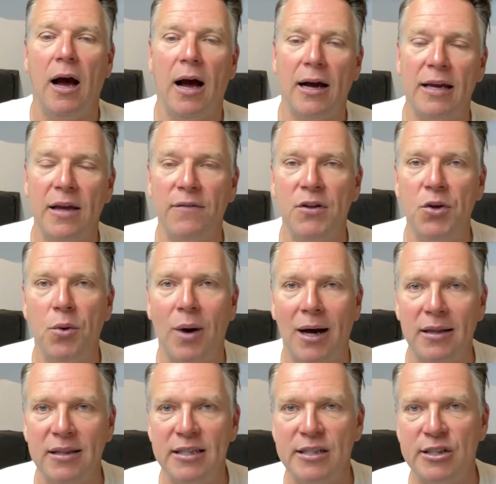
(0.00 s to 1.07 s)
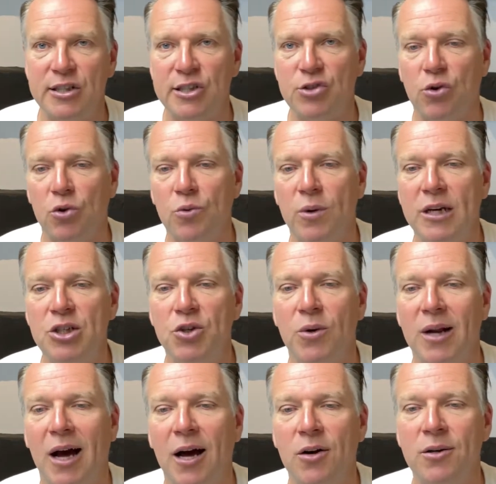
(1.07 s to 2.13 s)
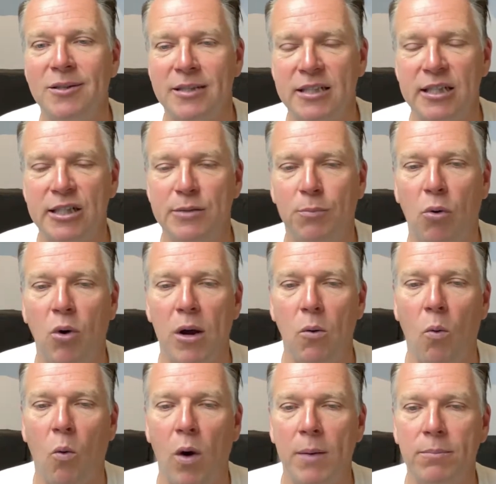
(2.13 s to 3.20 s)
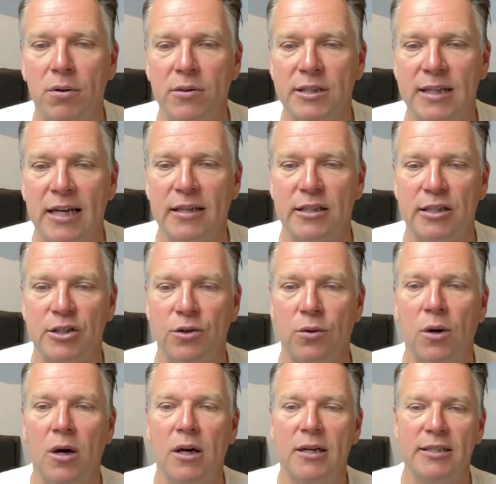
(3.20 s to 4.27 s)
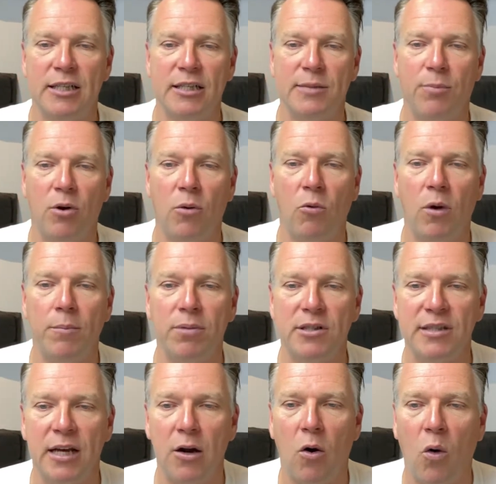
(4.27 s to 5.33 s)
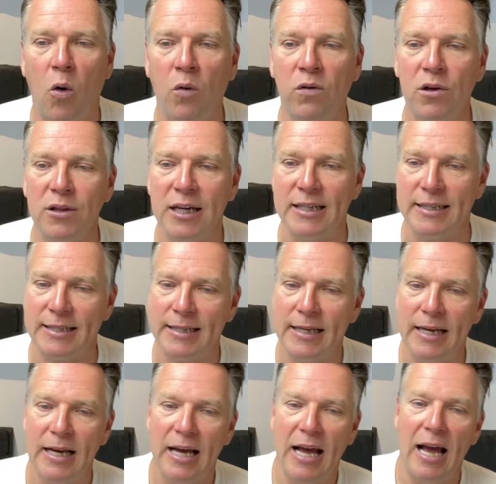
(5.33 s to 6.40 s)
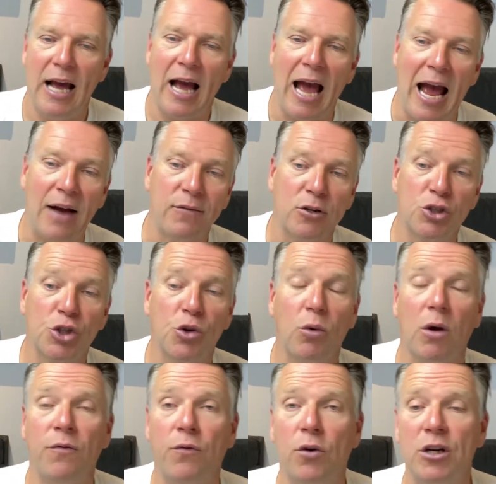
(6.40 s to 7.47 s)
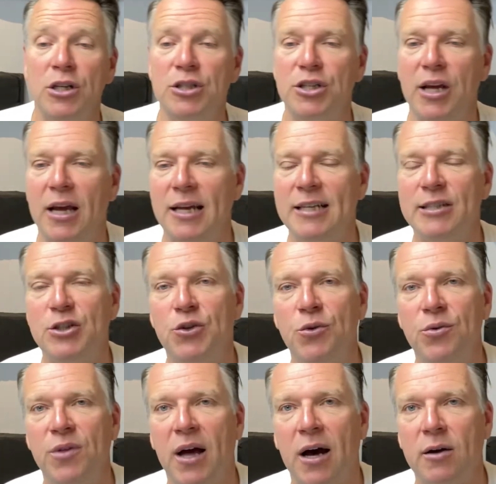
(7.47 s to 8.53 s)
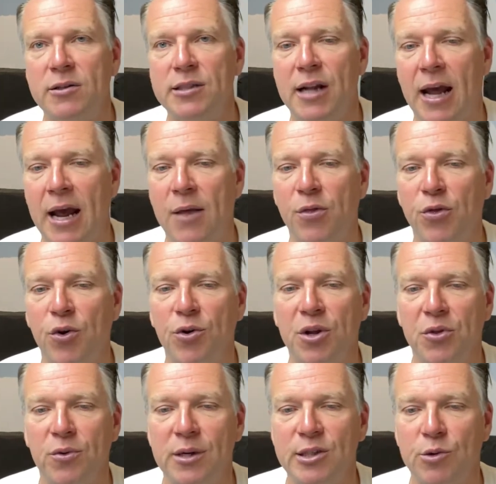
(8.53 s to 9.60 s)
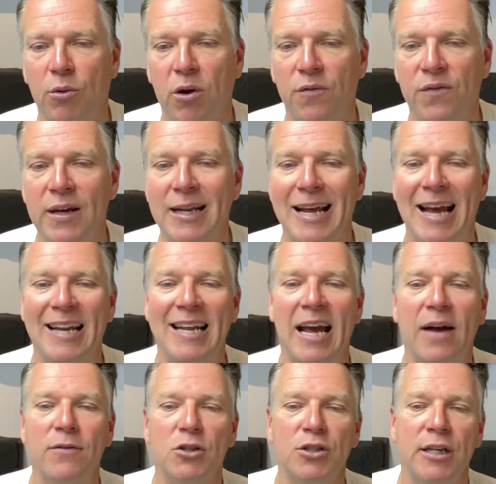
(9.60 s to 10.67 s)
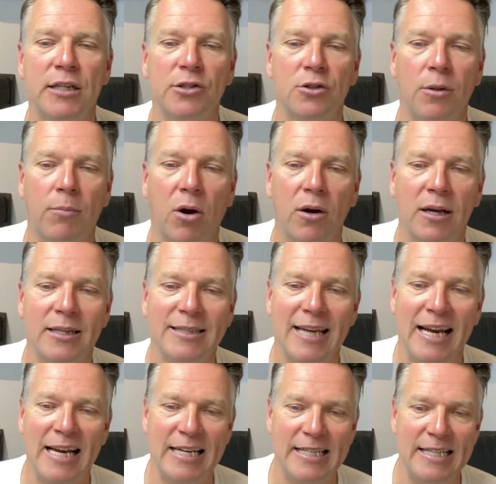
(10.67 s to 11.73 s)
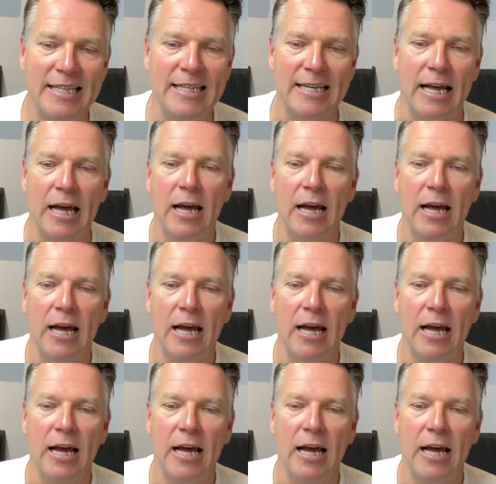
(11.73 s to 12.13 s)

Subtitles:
giving you a list to sold ratio at 106.1%, so 6.1% over list. Average square footage is 2,033 square feet, and the average days on the market is 18.